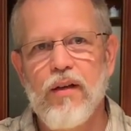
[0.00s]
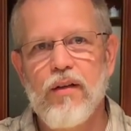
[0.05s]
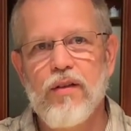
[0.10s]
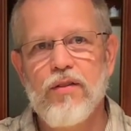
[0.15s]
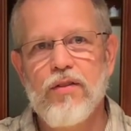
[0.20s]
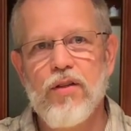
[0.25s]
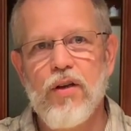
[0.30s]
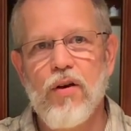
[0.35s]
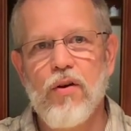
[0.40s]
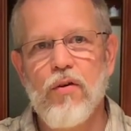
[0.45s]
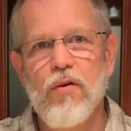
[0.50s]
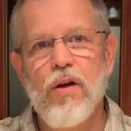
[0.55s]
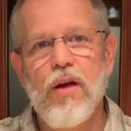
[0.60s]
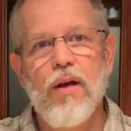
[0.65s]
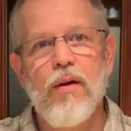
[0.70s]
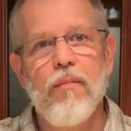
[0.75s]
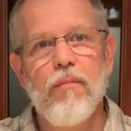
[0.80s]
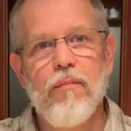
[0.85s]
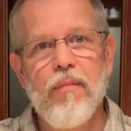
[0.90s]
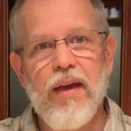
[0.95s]
So
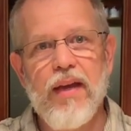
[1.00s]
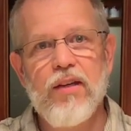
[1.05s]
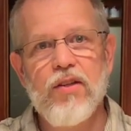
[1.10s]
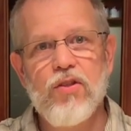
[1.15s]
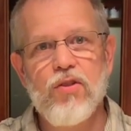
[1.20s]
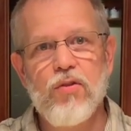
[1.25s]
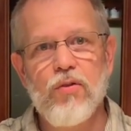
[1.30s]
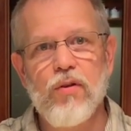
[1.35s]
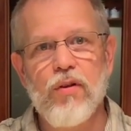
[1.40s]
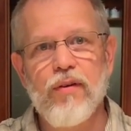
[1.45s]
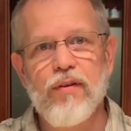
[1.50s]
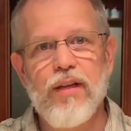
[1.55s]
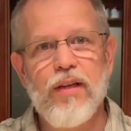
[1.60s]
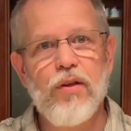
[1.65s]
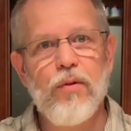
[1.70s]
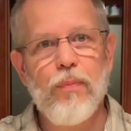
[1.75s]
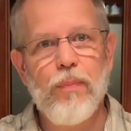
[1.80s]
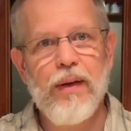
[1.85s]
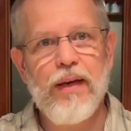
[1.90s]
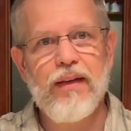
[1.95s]
make sure that
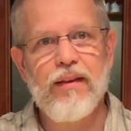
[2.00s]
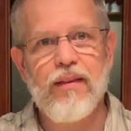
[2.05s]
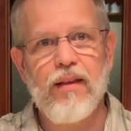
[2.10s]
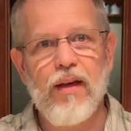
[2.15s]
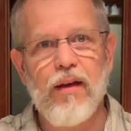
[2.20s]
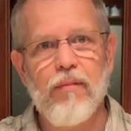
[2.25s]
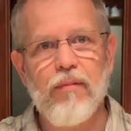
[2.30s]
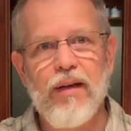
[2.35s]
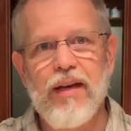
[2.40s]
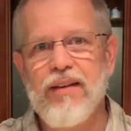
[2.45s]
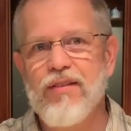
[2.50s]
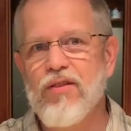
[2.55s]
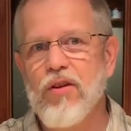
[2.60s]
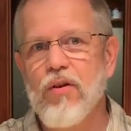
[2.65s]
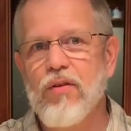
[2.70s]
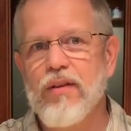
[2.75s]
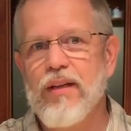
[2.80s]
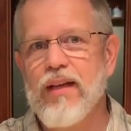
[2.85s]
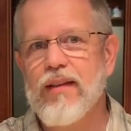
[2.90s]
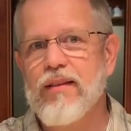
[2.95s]
you pick them and
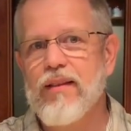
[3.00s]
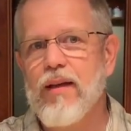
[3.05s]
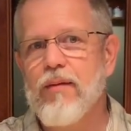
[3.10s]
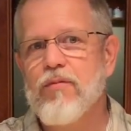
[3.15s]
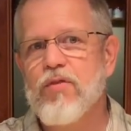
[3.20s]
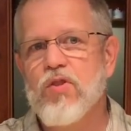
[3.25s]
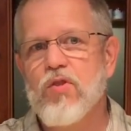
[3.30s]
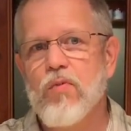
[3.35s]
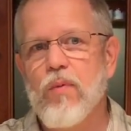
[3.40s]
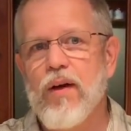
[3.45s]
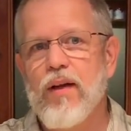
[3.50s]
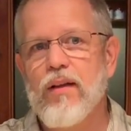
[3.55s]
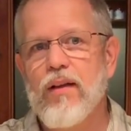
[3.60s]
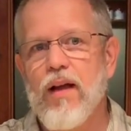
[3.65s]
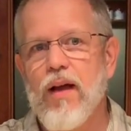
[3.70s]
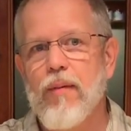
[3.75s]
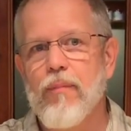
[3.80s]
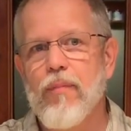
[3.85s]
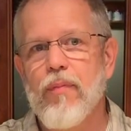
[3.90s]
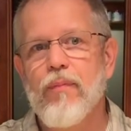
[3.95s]
don't let them swell
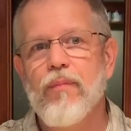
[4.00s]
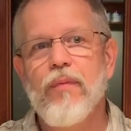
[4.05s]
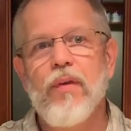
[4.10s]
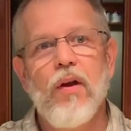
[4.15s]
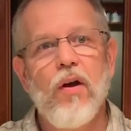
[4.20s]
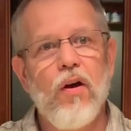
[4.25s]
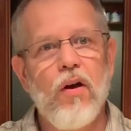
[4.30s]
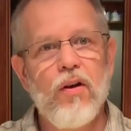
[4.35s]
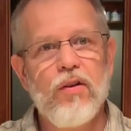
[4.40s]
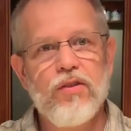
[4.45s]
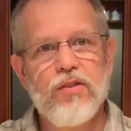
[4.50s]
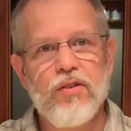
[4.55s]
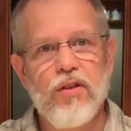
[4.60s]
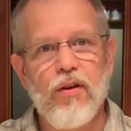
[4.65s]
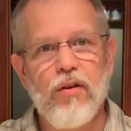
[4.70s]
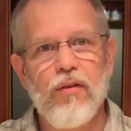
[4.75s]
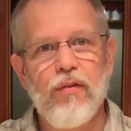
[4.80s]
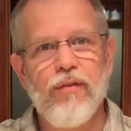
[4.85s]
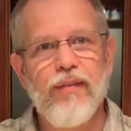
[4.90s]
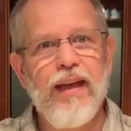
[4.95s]
up.
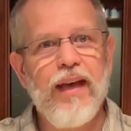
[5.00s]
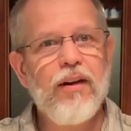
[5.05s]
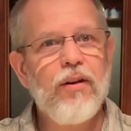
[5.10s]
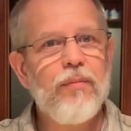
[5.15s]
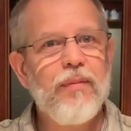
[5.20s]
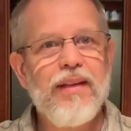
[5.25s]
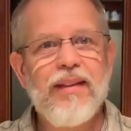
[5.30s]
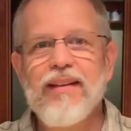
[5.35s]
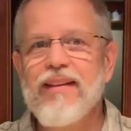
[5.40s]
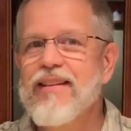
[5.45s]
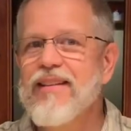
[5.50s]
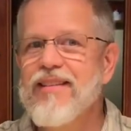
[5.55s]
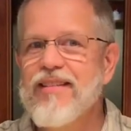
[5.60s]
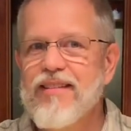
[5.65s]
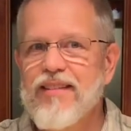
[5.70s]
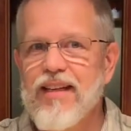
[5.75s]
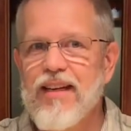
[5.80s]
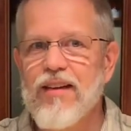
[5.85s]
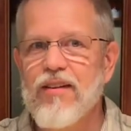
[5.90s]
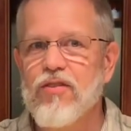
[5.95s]
Also, that'll mean that the
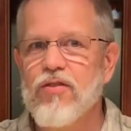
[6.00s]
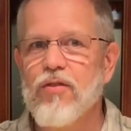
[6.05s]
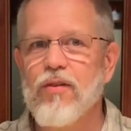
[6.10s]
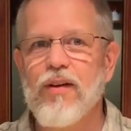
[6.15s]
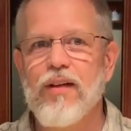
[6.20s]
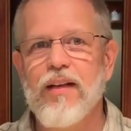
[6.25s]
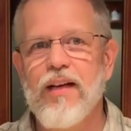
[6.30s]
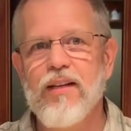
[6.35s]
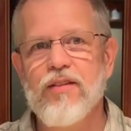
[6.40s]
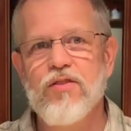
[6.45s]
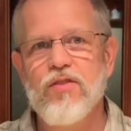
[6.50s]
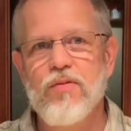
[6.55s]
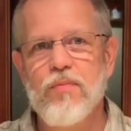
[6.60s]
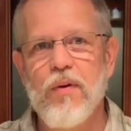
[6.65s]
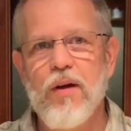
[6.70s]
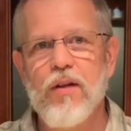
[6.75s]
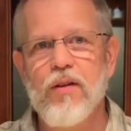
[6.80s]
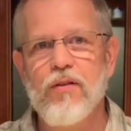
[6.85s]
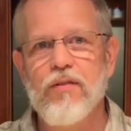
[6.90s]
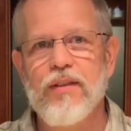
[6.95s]
seeds are a lot
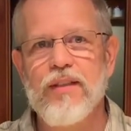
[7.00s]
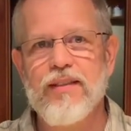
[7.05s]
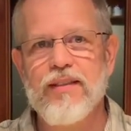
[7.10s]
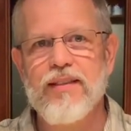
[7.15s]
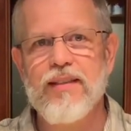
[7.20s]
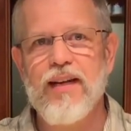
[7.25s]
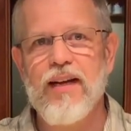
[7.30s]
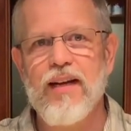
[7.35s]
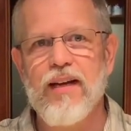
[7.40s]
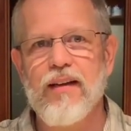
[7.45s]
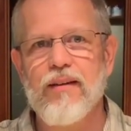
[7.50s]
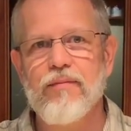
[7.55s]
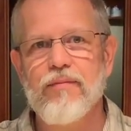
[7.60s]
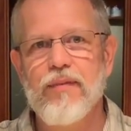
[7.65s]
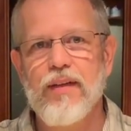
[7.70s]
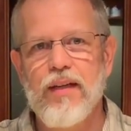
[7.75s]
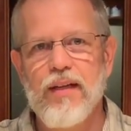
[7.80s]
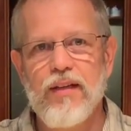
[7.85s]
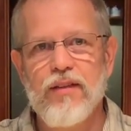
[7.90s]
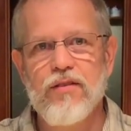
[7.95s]
smaller inside.
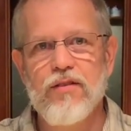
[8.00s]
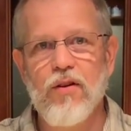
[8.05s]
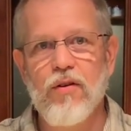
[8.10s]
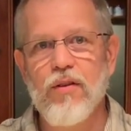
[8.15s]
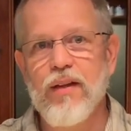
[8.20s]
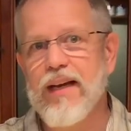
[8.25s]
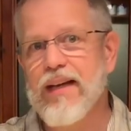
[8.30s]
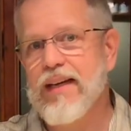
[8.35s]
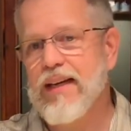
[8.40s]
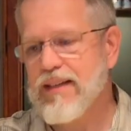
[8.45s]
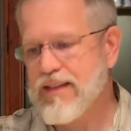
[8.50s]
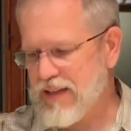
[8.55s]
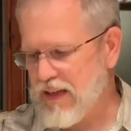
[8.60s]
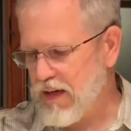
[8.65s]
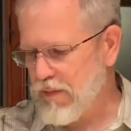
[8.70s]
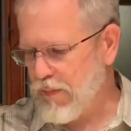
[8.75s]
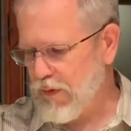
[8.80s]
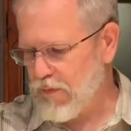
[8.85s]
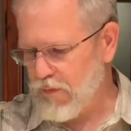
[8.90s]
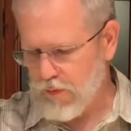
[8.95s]
So like I
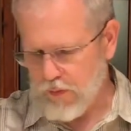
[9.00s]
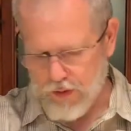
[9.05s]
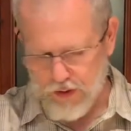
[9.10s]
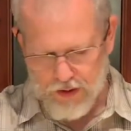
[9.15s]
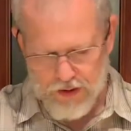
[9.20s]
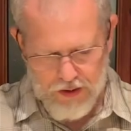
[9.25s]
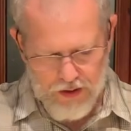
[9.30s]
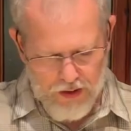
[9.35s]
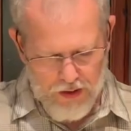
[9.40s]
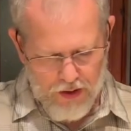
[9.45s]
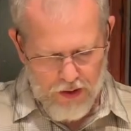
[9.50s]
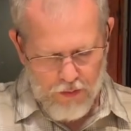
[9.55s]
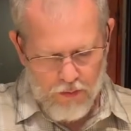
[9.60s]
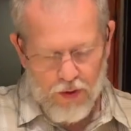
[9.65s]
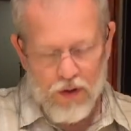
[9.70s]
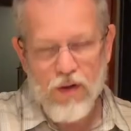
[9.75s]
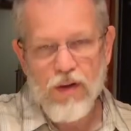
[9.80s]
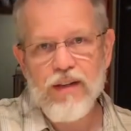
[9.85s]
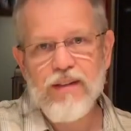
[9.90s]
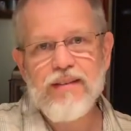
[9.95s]
said before,
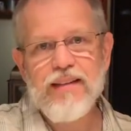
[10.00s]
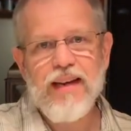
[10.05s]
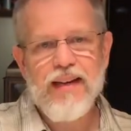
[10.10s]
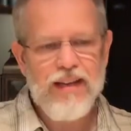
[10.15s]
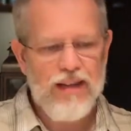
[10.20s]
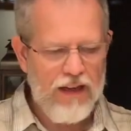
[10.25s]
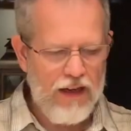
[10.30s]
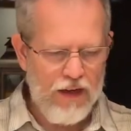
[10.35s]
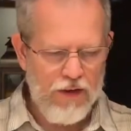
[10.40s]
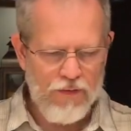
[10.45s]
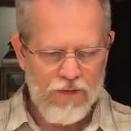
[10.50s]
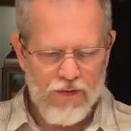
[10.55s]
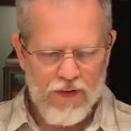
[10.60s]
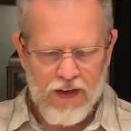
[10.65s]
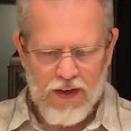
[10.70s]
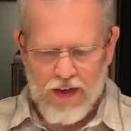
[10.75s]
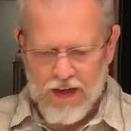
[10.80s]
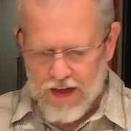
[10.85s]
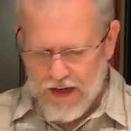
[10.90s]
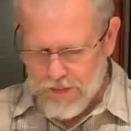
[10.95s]
we're going to take a knife
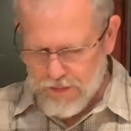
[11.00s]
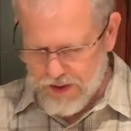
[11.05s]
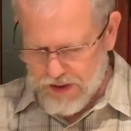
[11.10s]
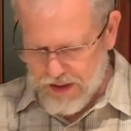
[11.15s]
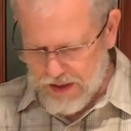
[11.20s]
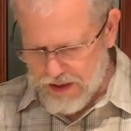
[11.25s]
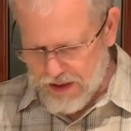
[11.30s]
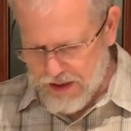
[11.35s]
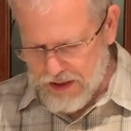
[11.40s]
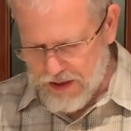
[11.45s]
and we're going to